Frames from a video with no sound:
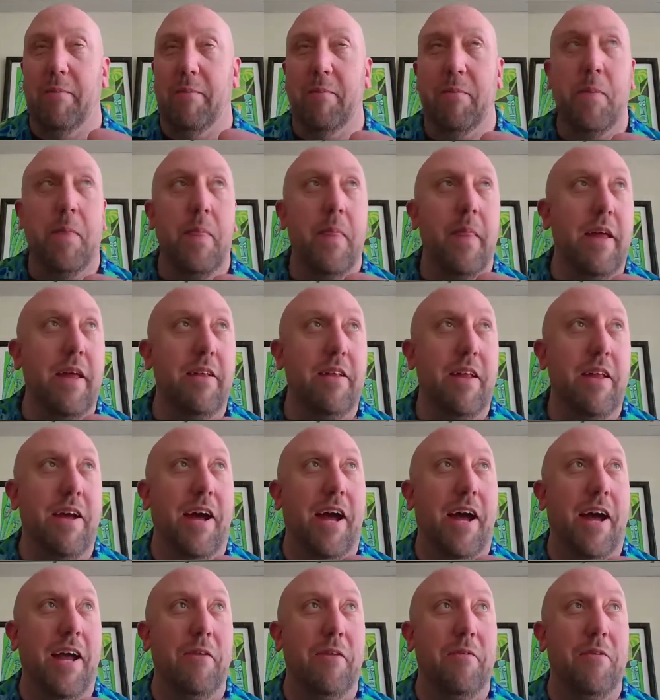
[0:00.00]
it,
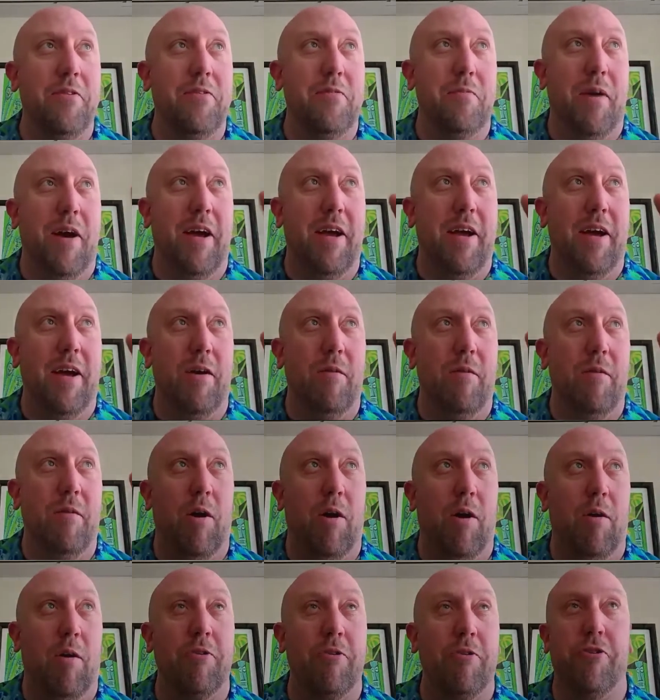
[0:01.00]
was my uh,
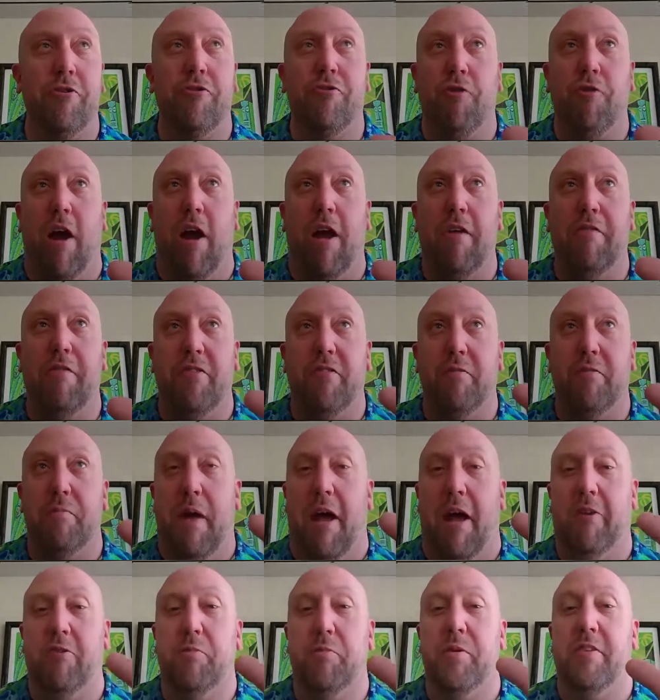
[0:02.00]
Richard Dreyfuss
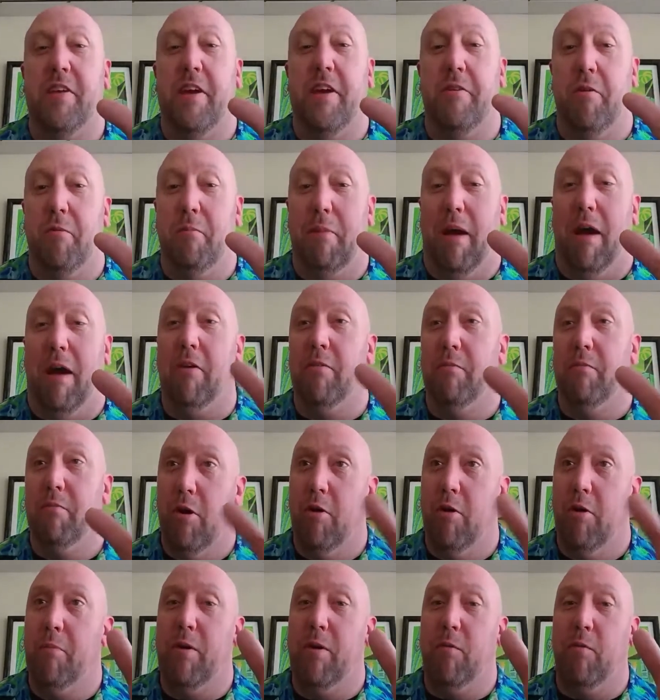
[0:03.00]
mashed potato mountain
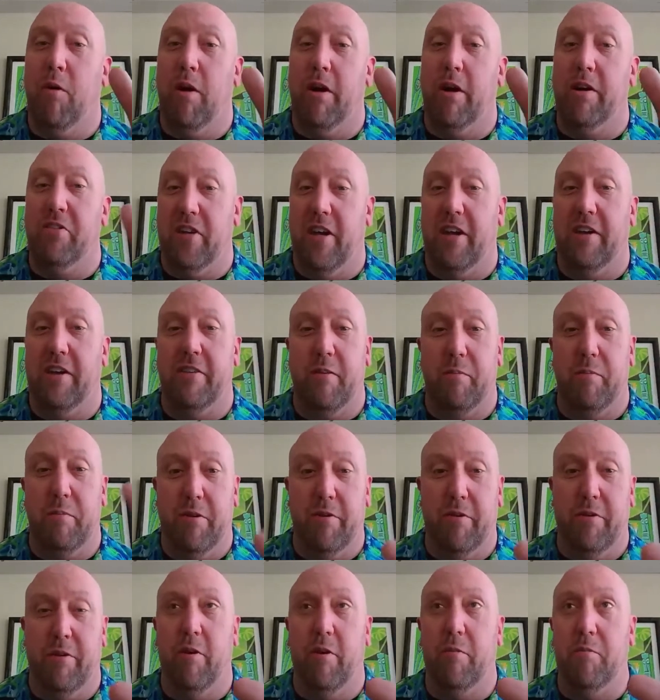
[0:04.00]
moment where I decided to
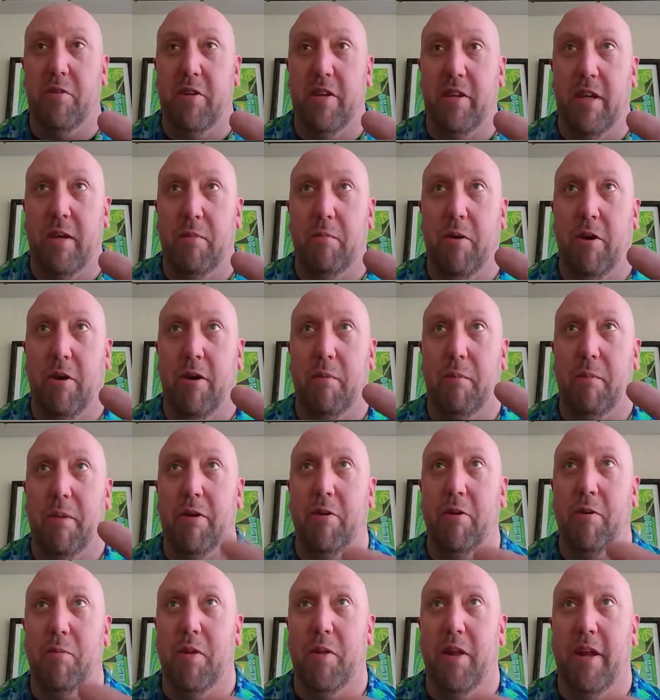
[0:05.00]
build a home tiki bar at my
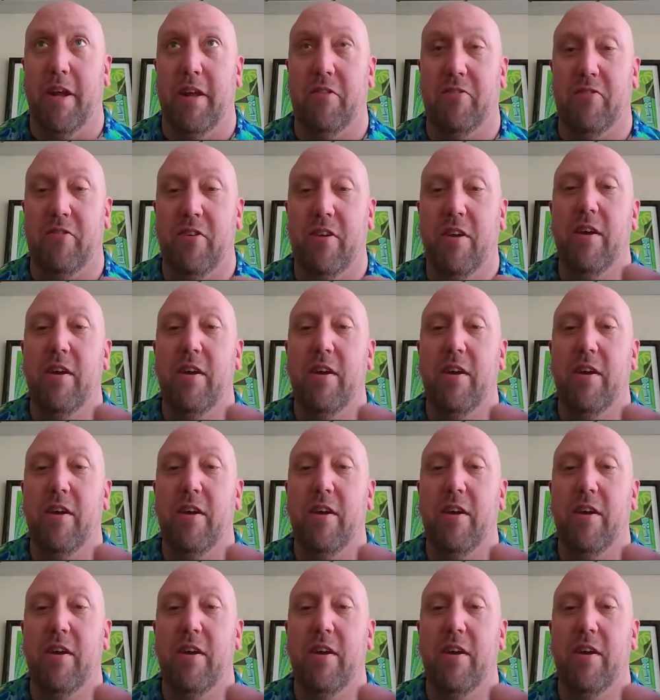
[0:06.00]
new place.